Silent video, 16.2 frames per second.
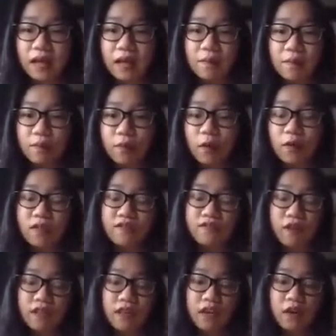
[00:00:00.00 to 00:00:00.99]
only
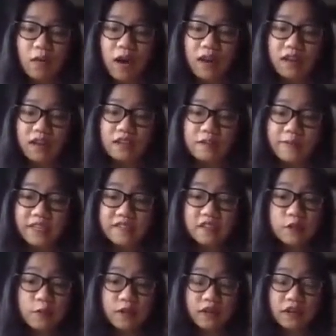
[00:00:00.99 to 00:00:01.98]
fully aquatic
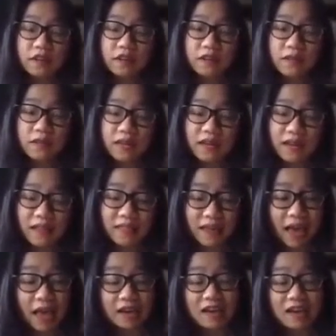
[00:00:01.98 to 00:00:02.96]
species were included, and
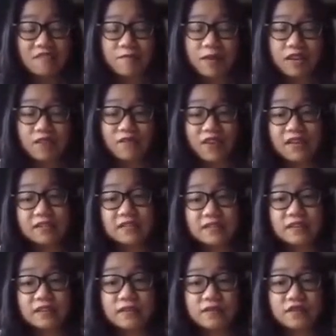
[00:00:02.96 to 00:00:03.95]
they had to have been
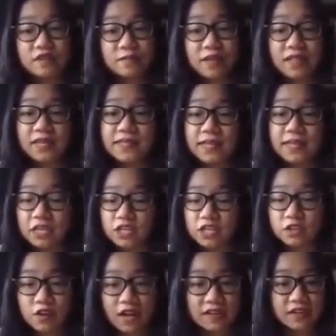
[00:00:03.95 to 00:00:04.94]
invasive to meet the
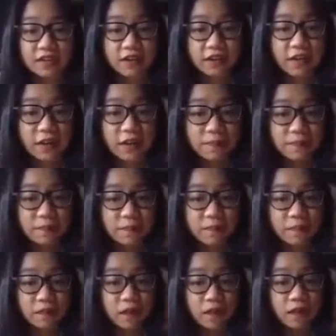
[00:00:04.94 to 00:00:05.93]
selection criteria.
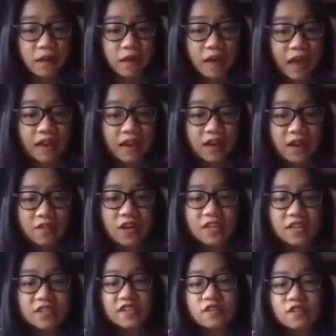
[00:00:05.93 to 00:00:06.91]
And another
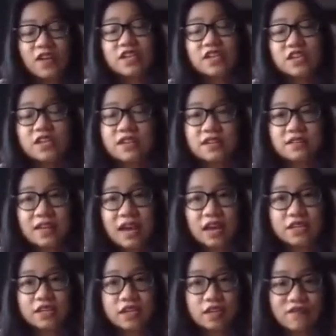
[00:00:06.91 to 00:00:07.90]
consideration is
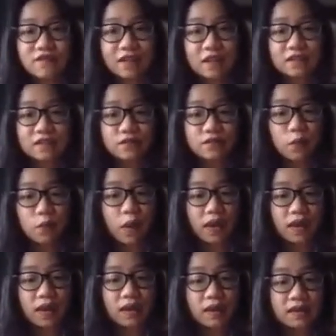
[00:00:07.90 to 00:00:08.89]
actually the relative
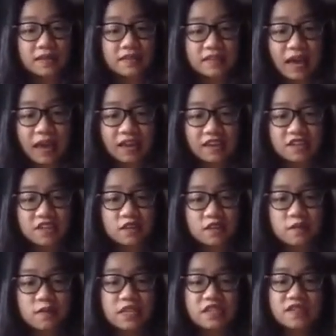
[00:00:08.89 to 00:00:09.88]
weight assigned
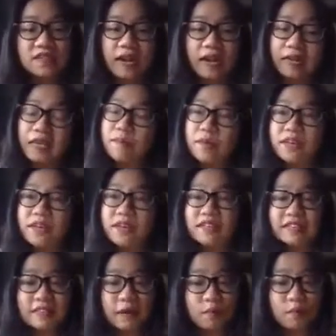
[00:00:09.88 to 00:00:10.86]
to each study,
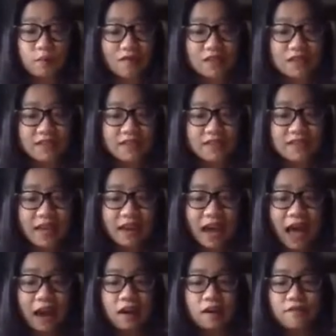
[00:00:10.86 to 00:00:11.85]
because some references had
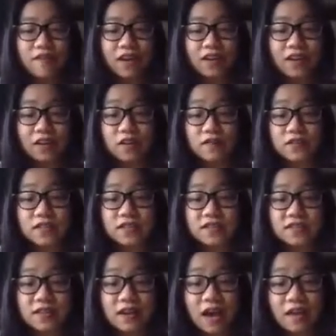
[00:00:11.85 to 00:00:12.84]
a higher effect on the
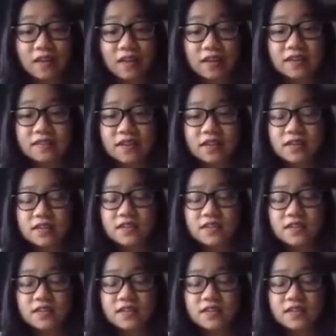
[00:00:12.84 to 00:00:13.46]
results than others,